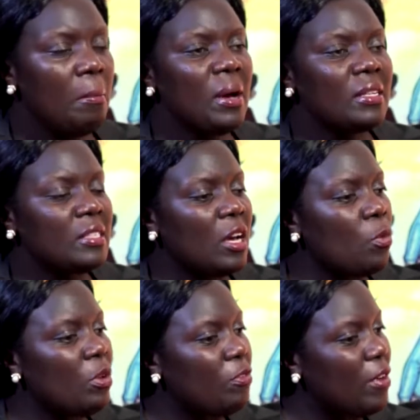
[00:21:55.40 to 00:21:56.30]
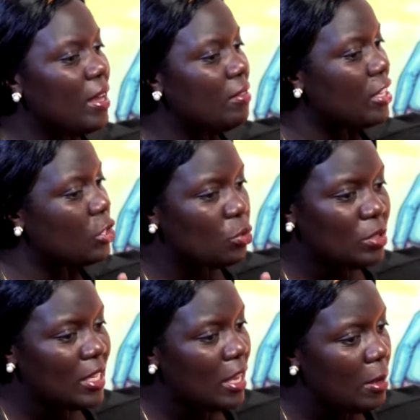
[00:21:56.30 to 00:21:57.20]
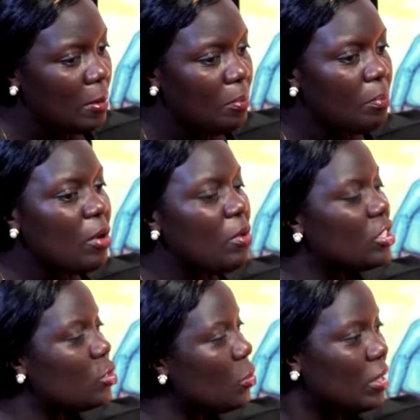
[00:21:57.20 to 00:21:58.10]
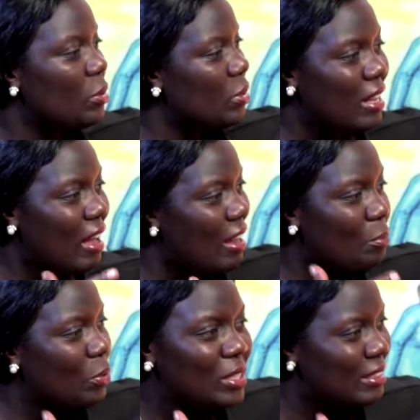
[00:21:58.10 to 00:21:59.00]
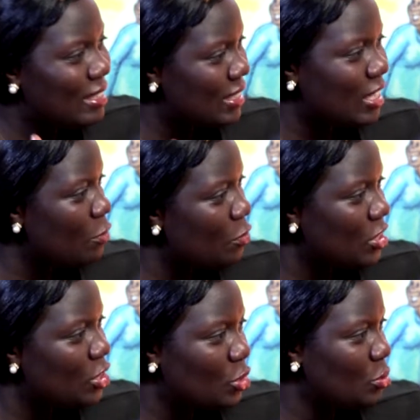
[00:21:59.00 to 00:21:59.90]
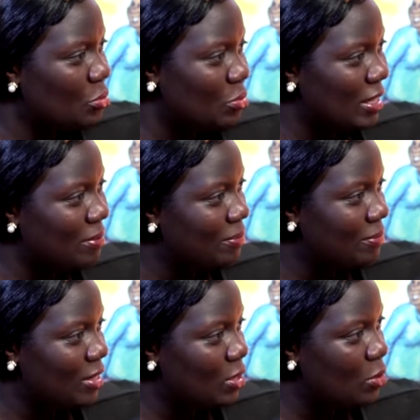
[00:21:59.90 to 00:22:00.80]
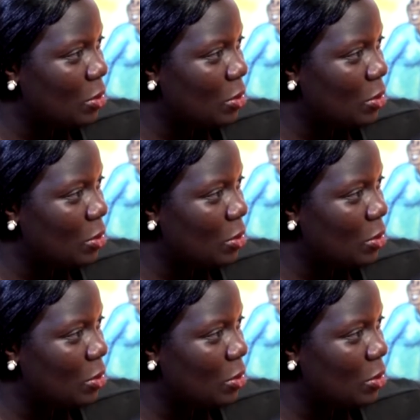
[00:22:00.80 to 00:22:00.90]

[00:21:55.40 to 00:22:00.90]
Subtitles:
But we find that today, parents don't put in that effort in children. You